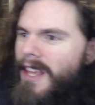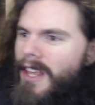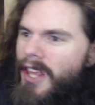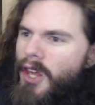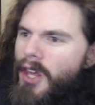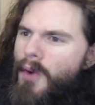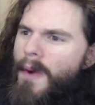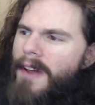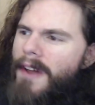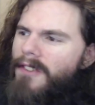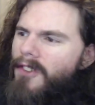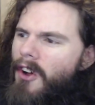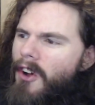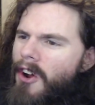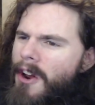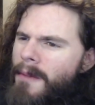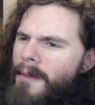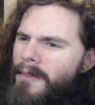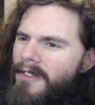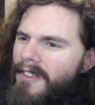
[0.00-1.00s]
U.S.
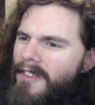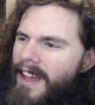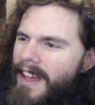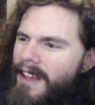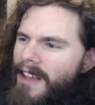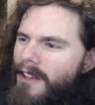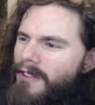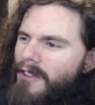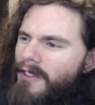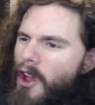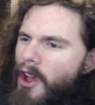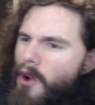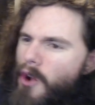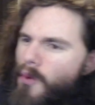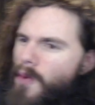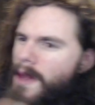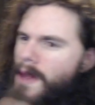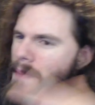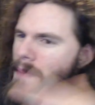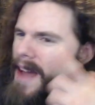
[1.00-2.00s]
arms sales
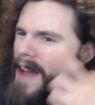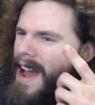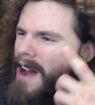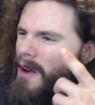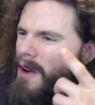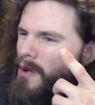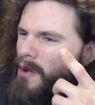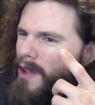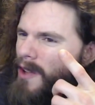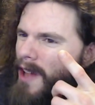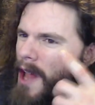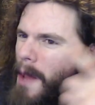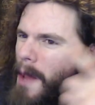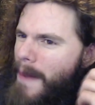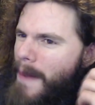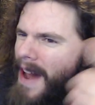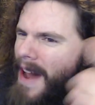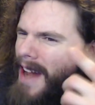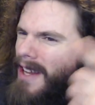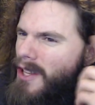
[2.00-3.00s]
rebound
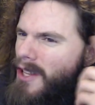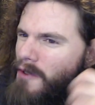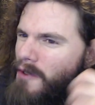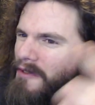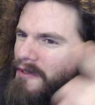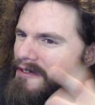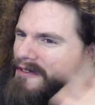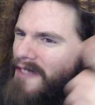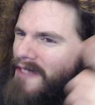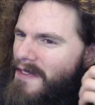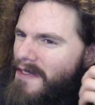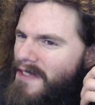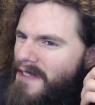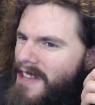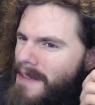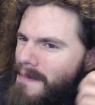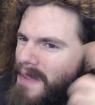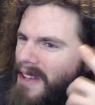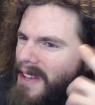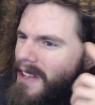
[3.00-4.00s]
back to
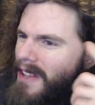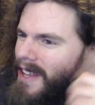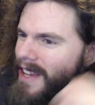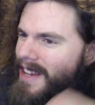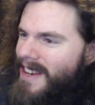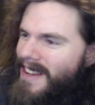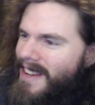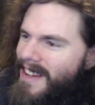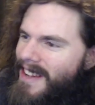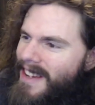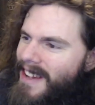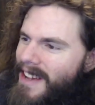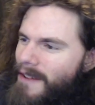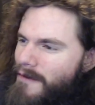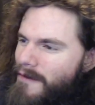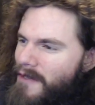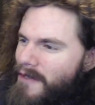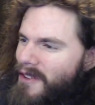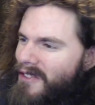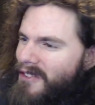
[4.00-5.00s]
$50 billion
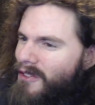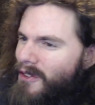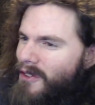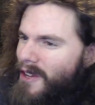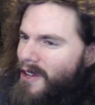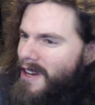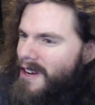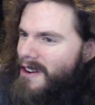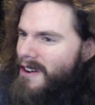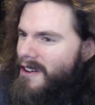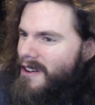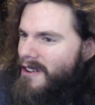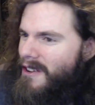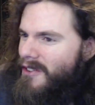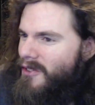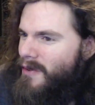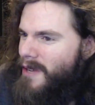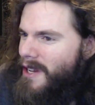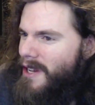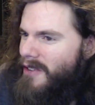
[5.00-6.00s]
in fiscal year
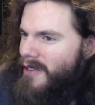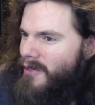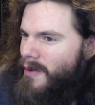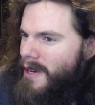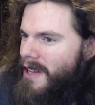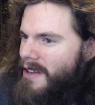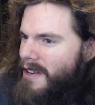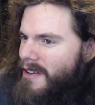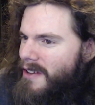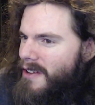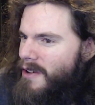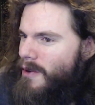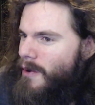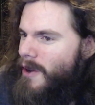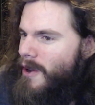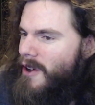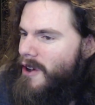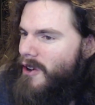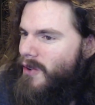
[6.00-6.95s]
2022.